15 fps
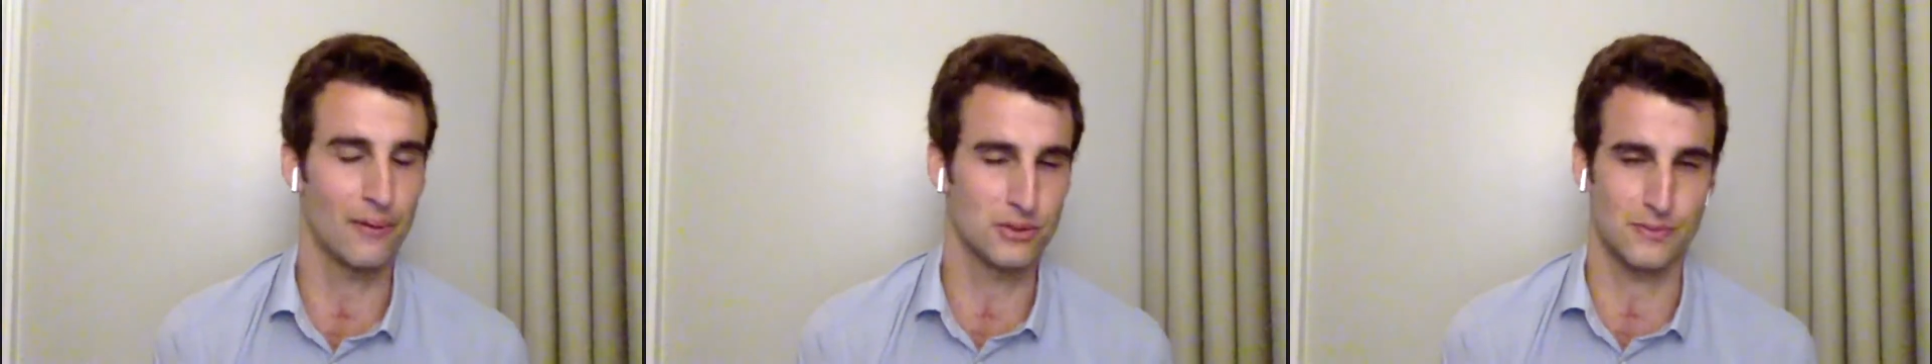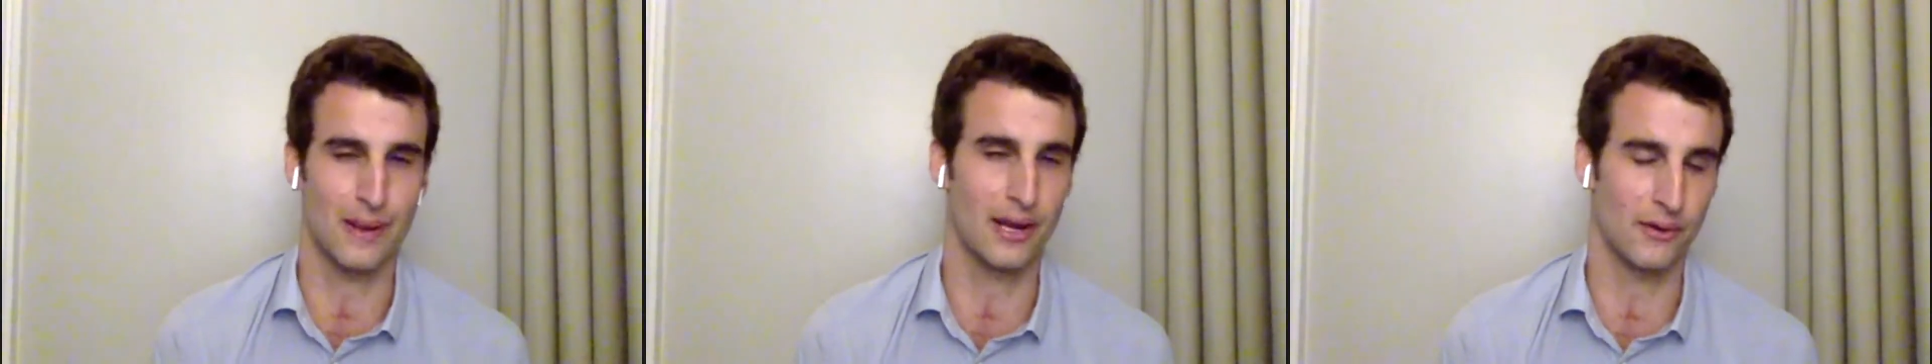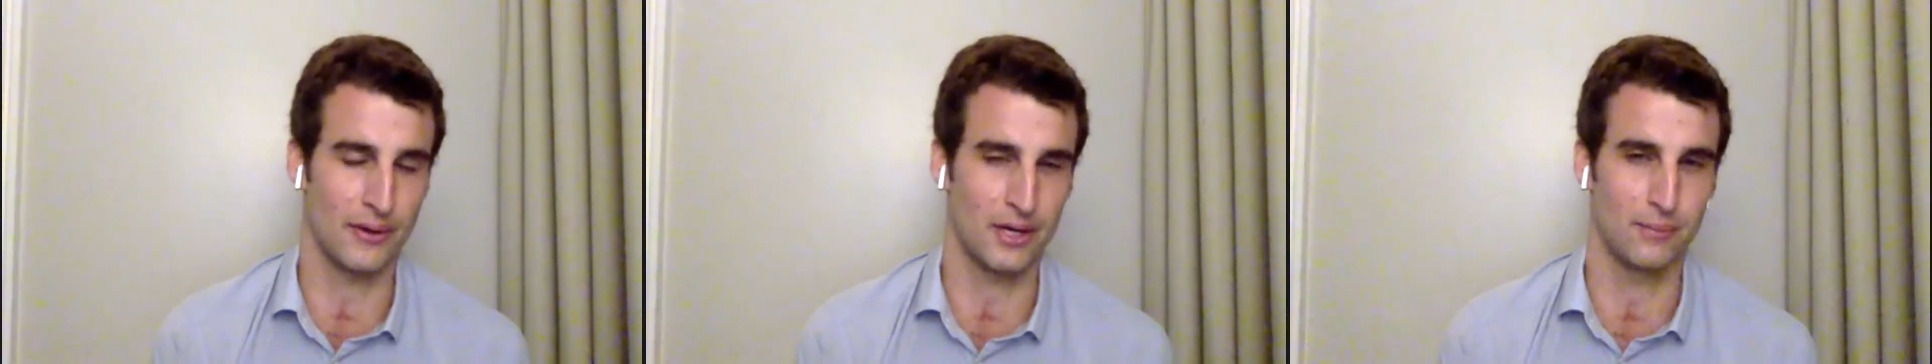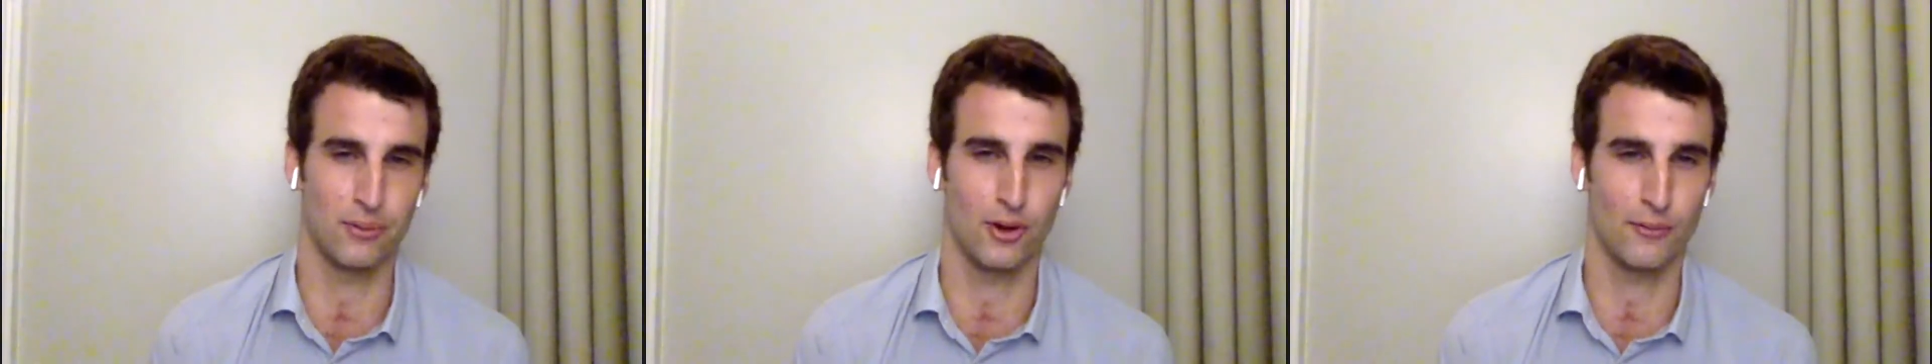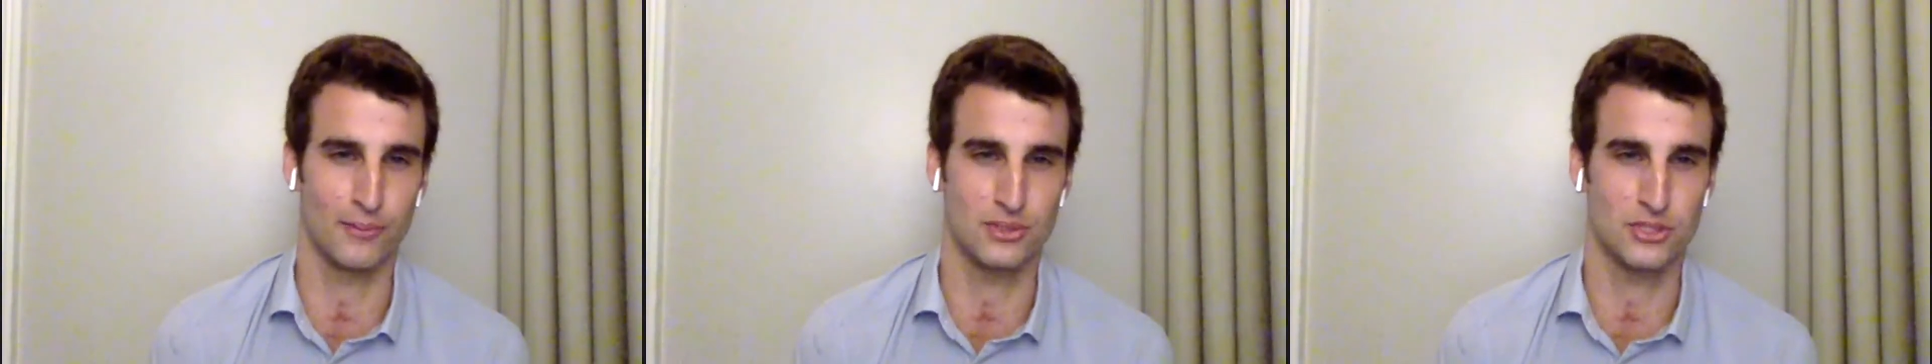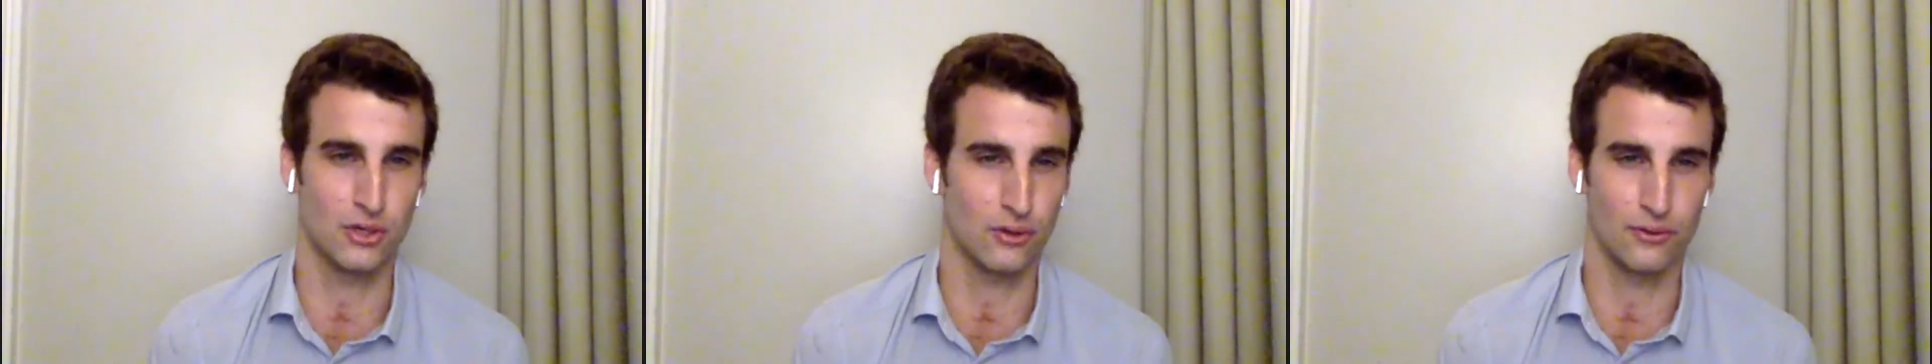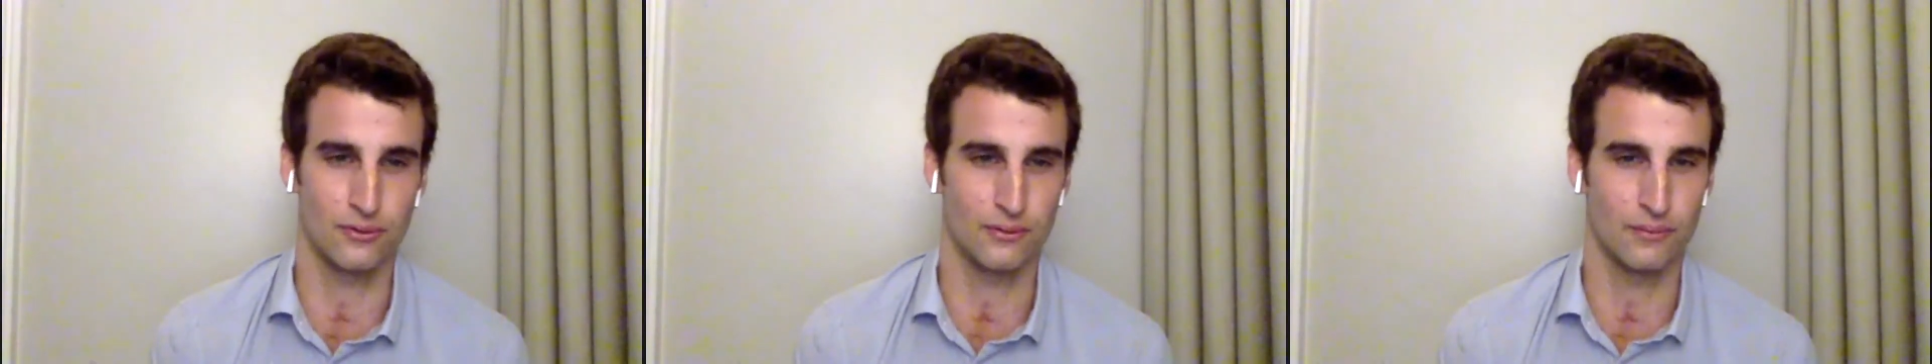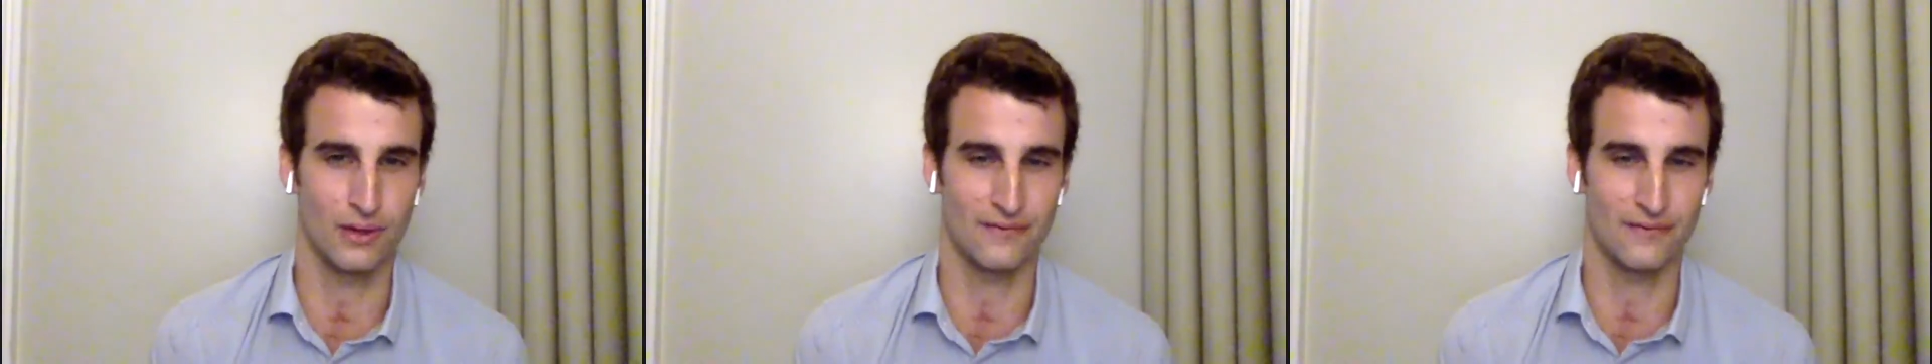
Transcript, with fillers: That was my greater purpose. You know,